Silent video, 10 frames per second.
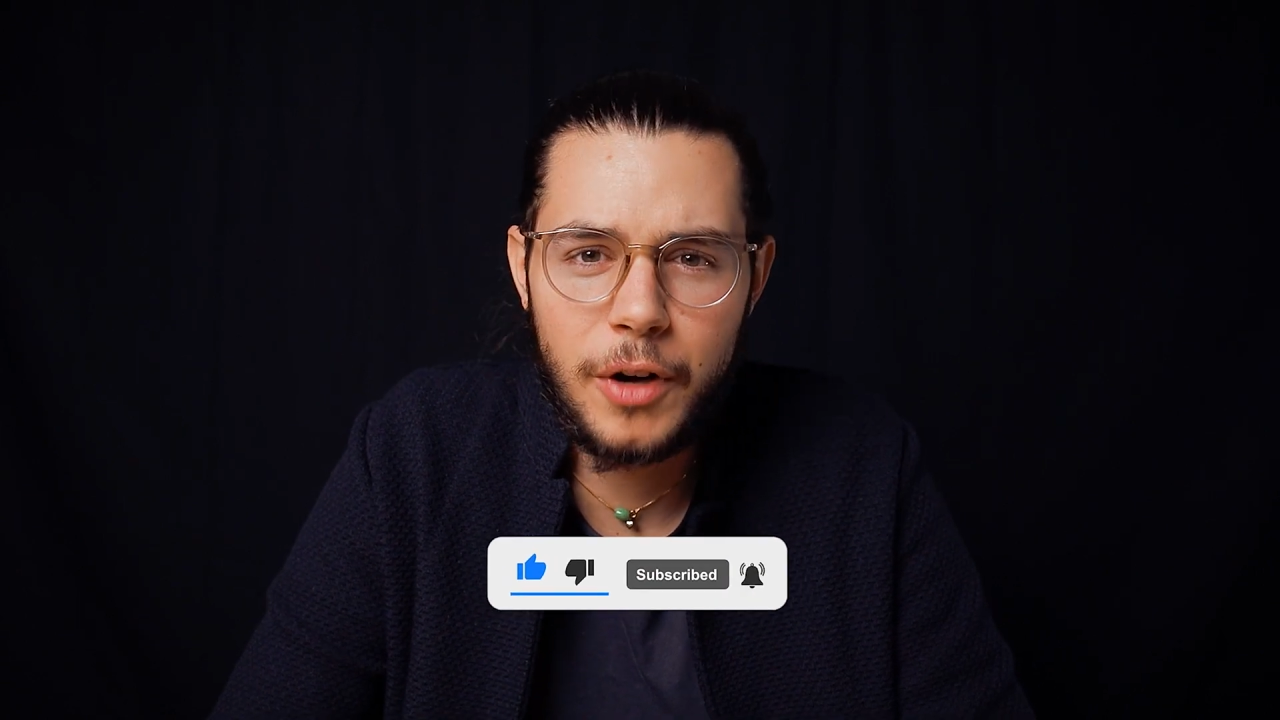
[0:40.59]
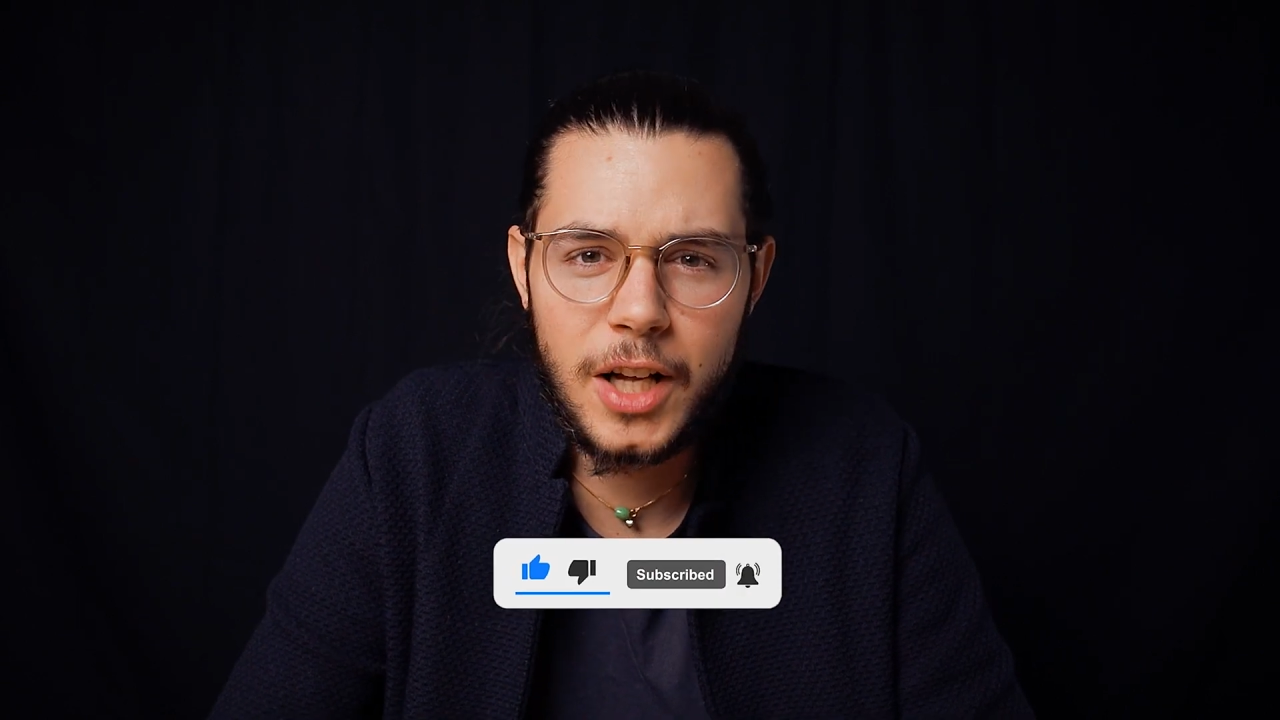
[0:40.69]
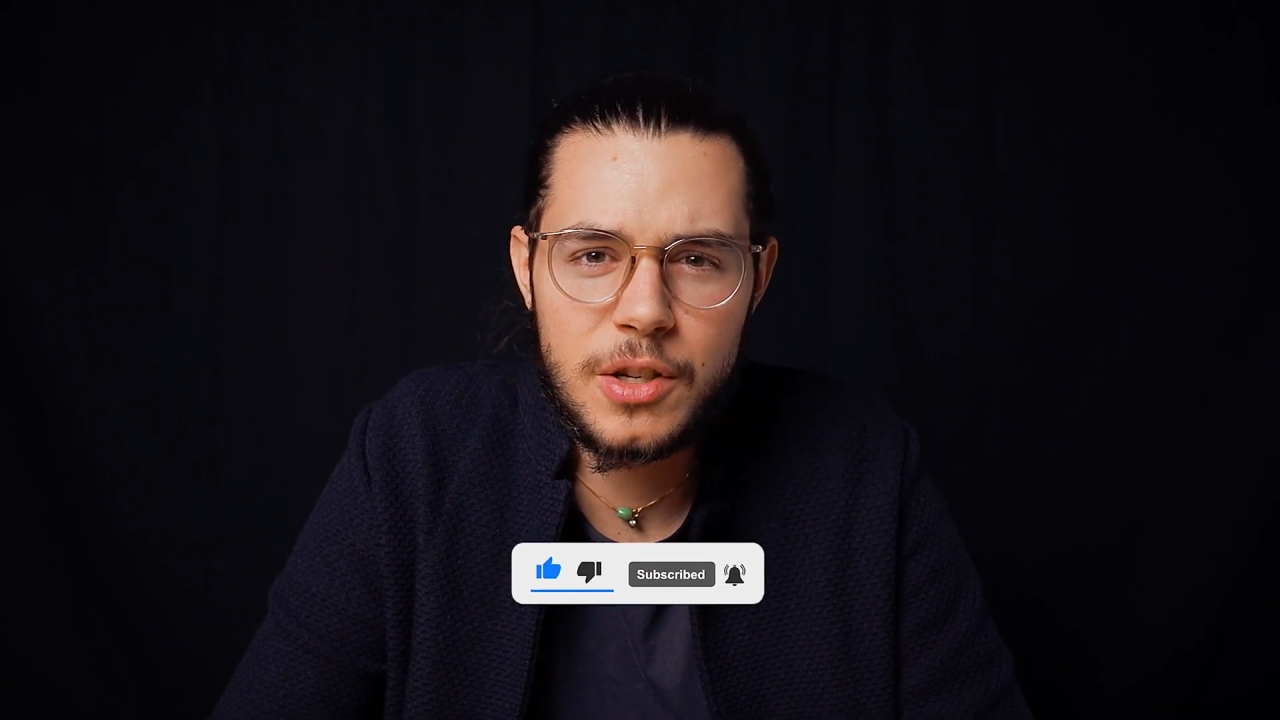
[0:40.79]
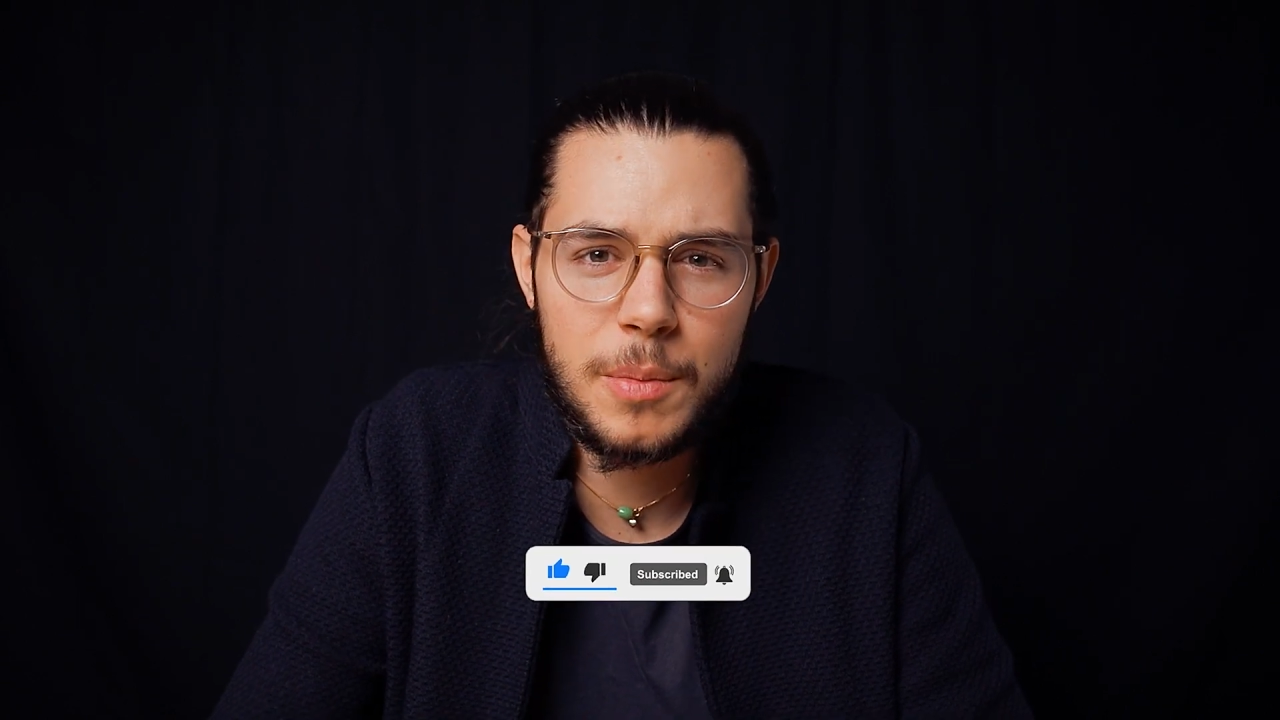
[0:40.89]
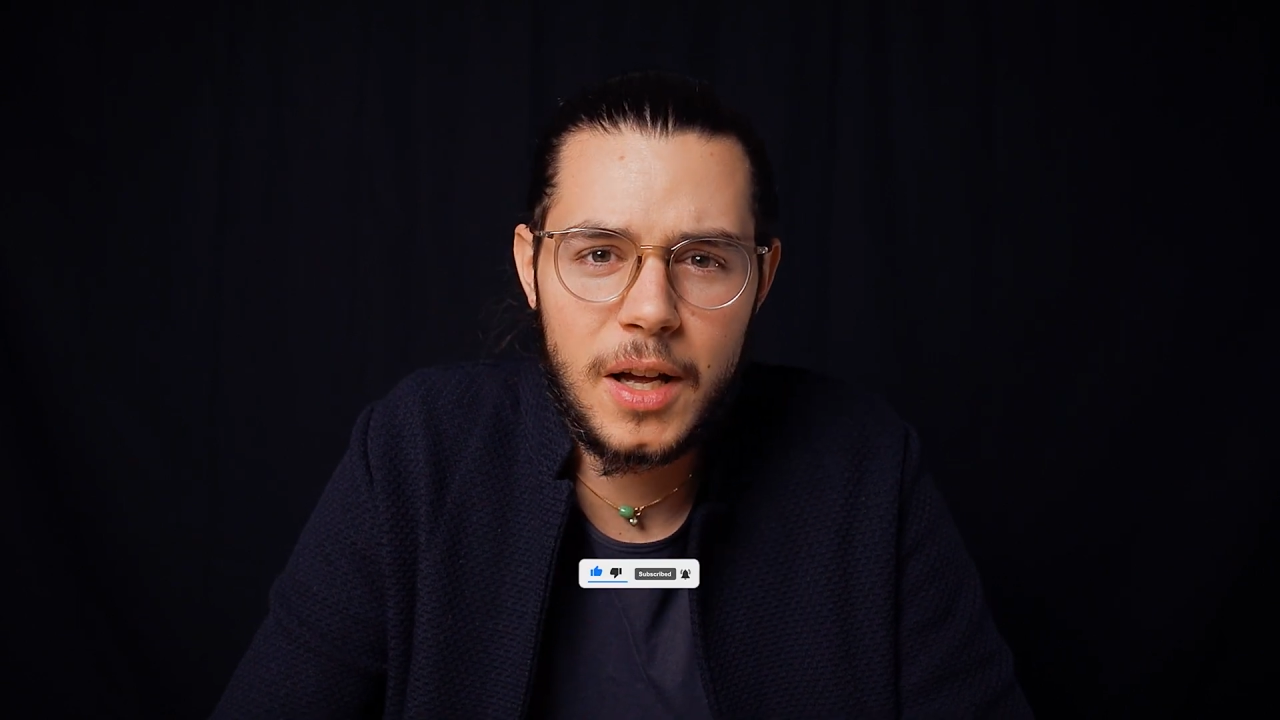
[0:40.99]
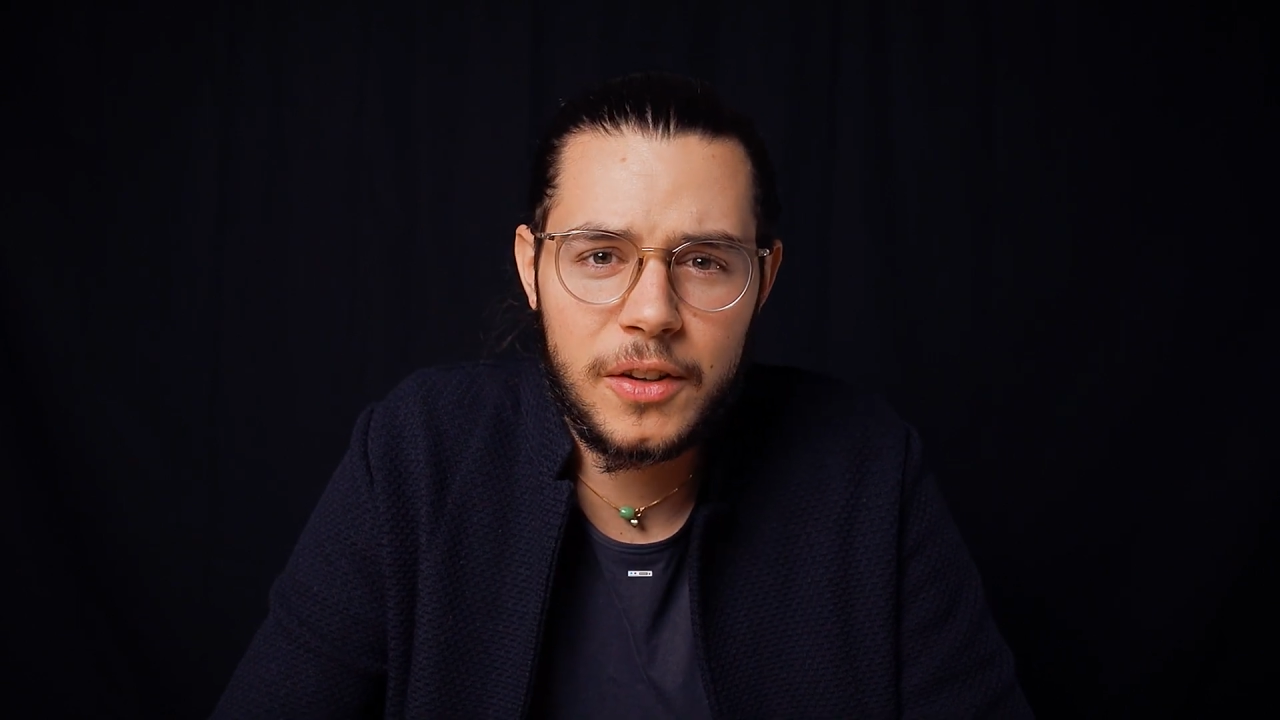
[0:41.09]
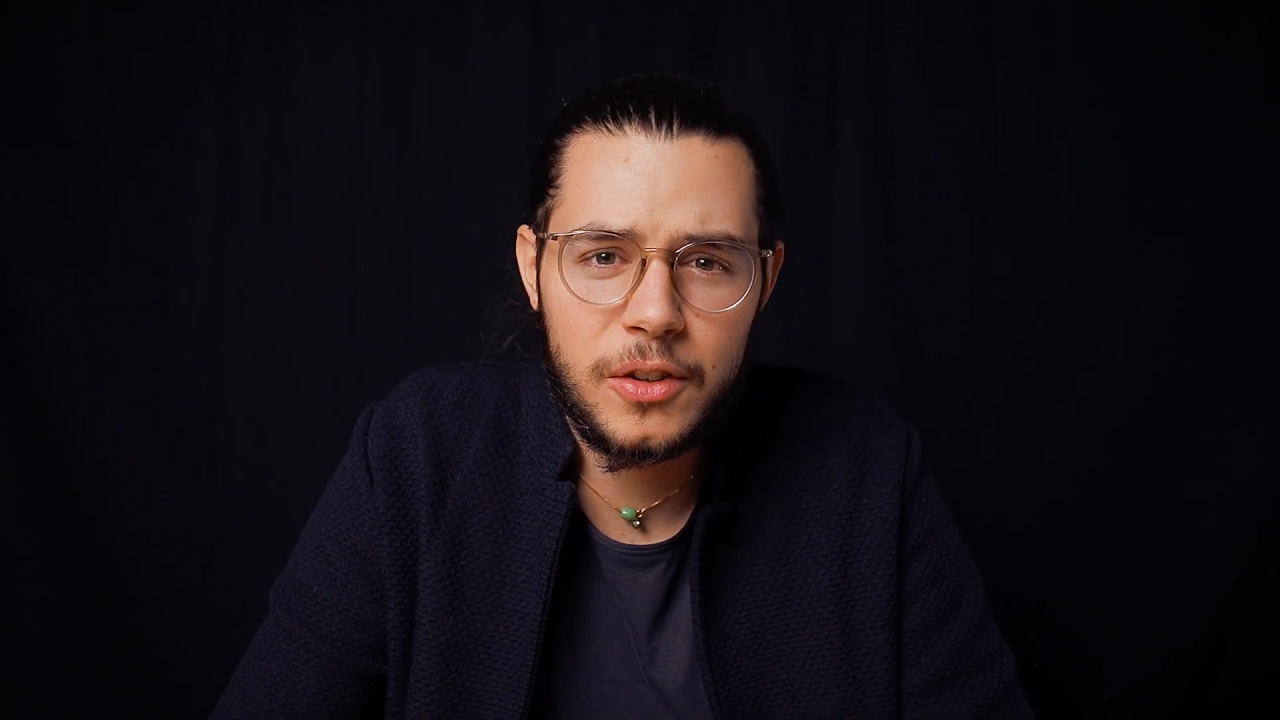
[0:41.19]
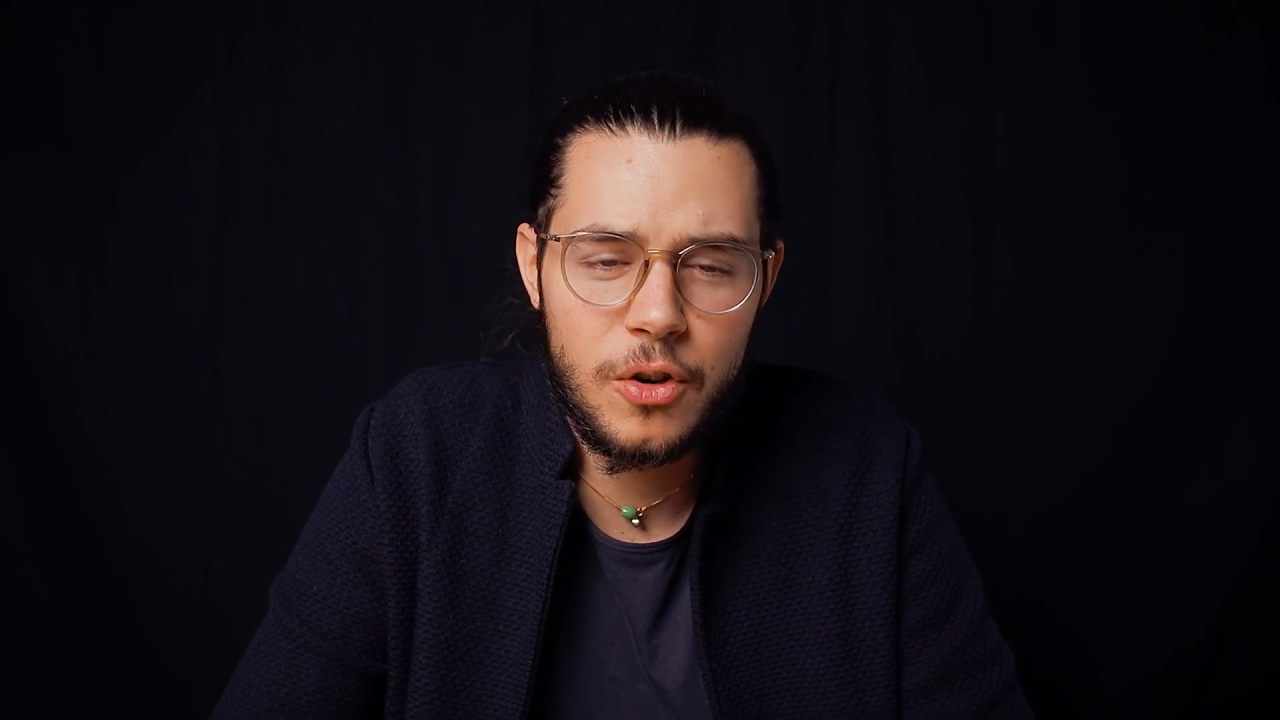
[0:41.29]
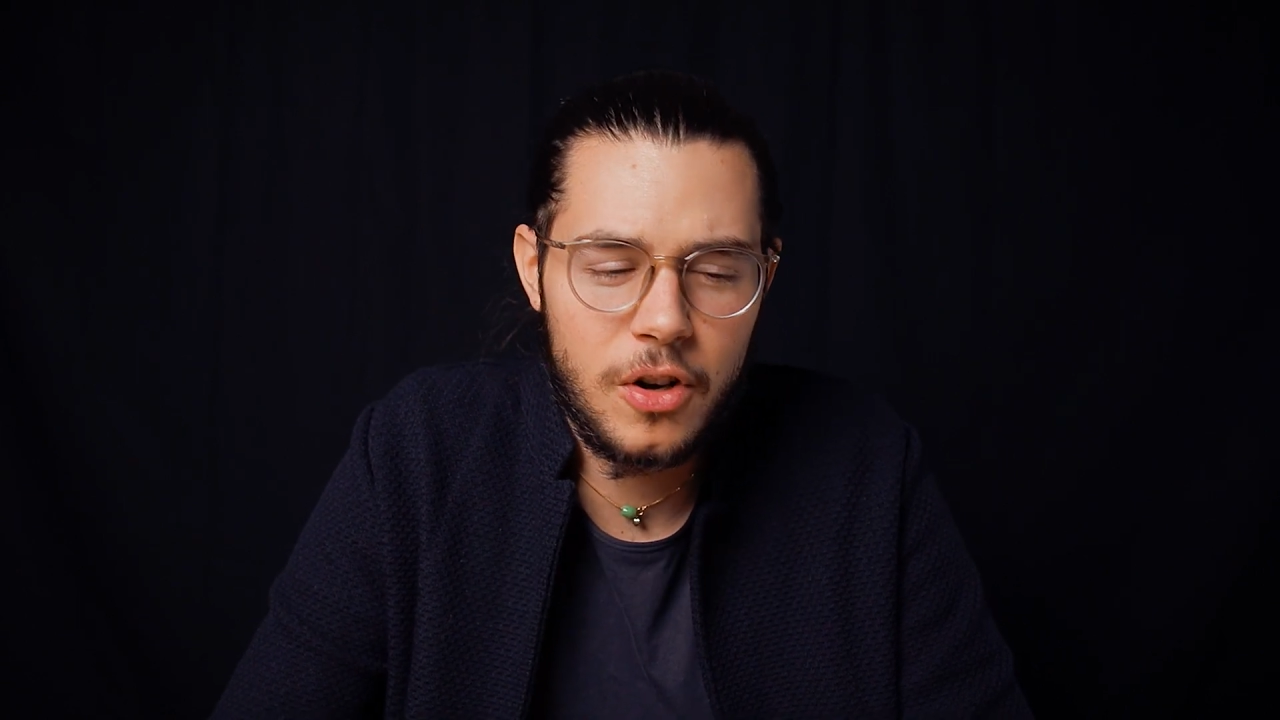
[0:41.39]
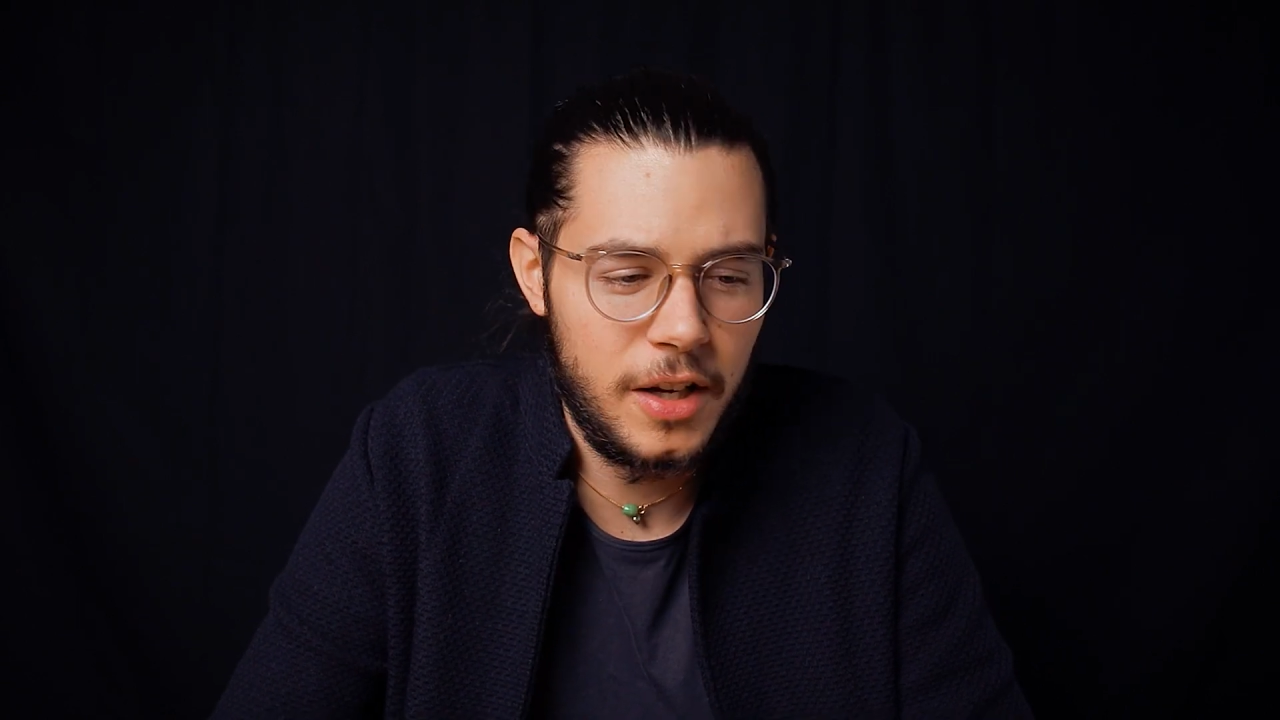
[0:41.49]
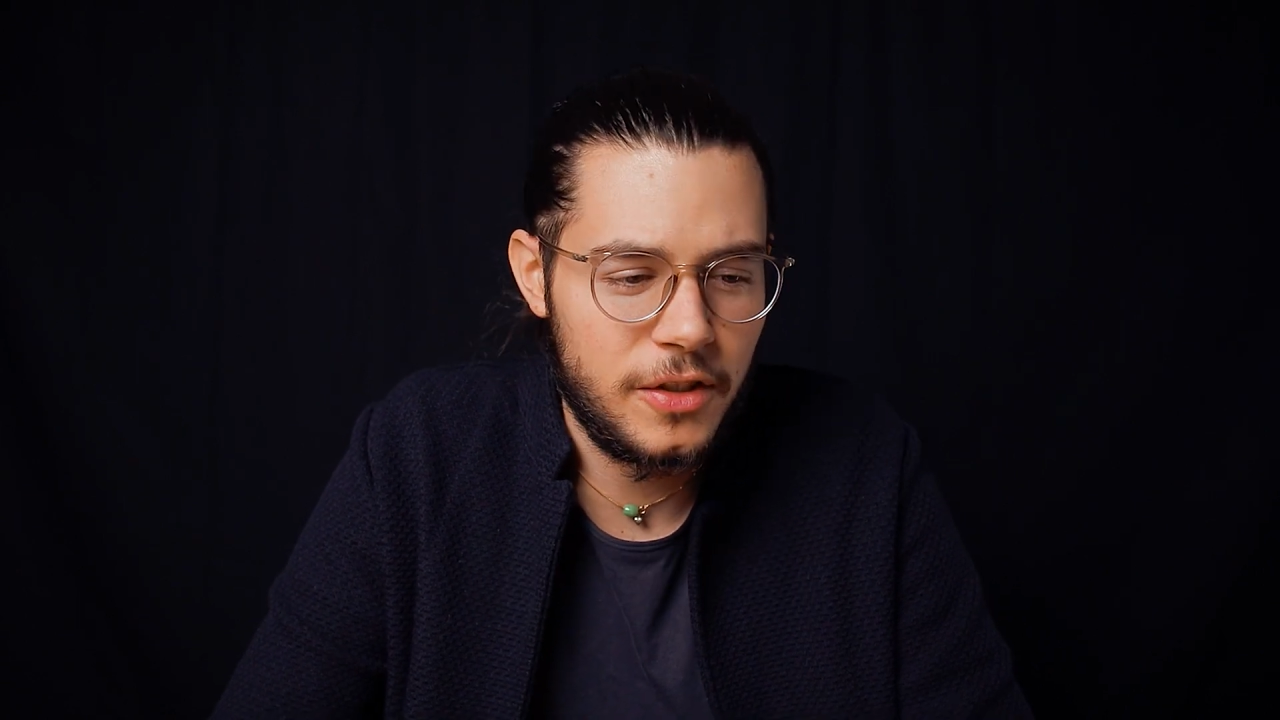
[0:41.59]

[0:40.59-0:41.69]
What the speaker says: Hajime Asaoka